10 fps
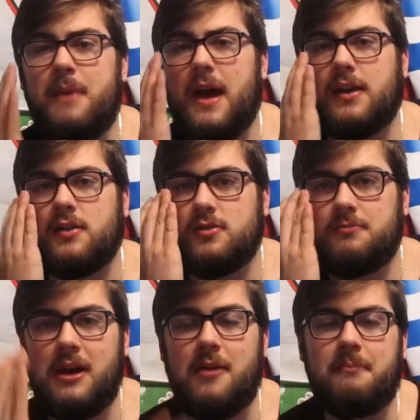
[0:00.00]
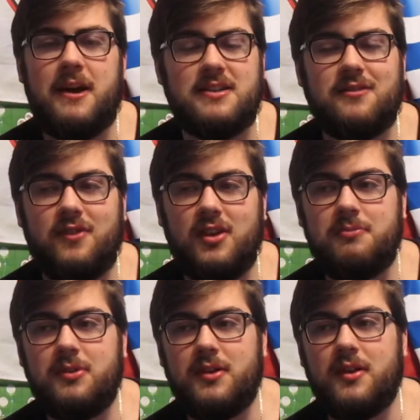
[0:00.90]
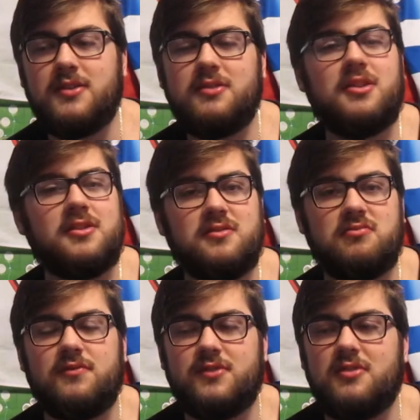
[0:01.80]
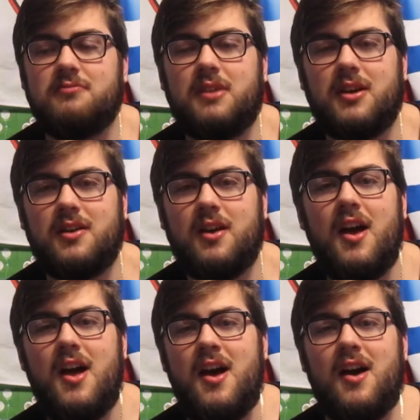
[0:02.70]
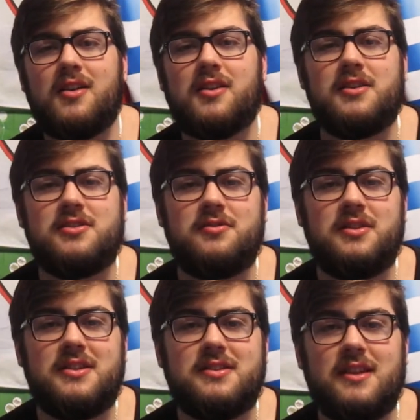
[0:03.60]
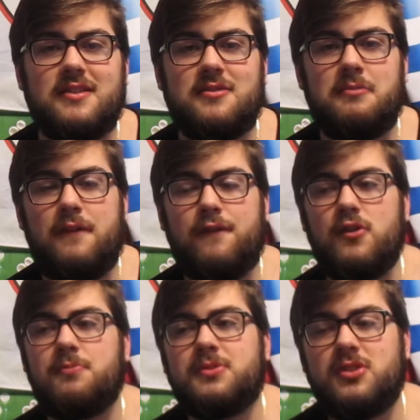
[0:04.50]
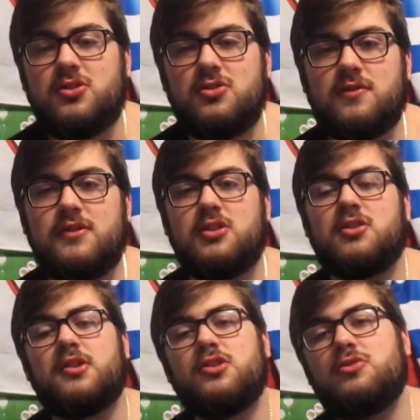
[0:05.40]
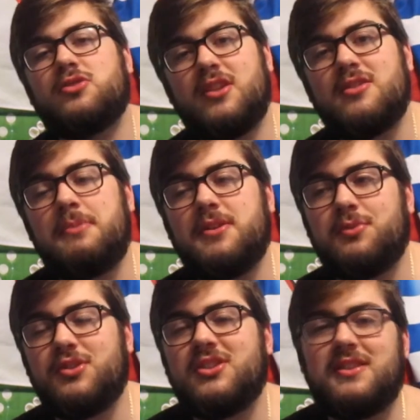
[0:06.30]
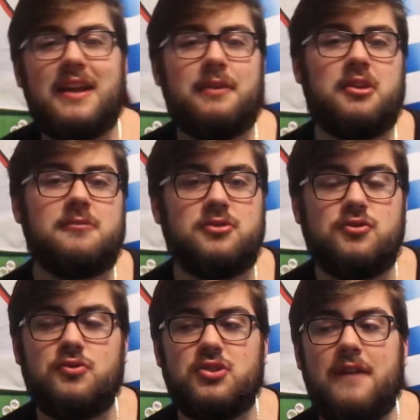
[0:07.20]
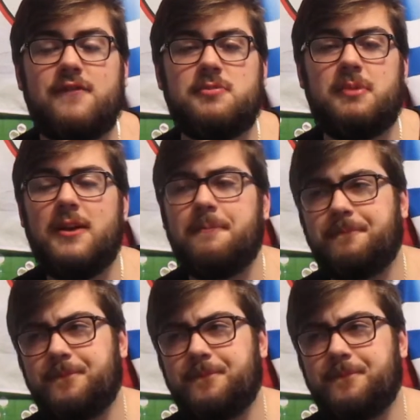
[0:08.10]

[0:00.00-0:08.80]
back. It doesn't matter massively, but it still does, obviously, matter. Going into the centre midfield positions, obviously, so the two centre mids, I want to see Danny Williams and George Evans play.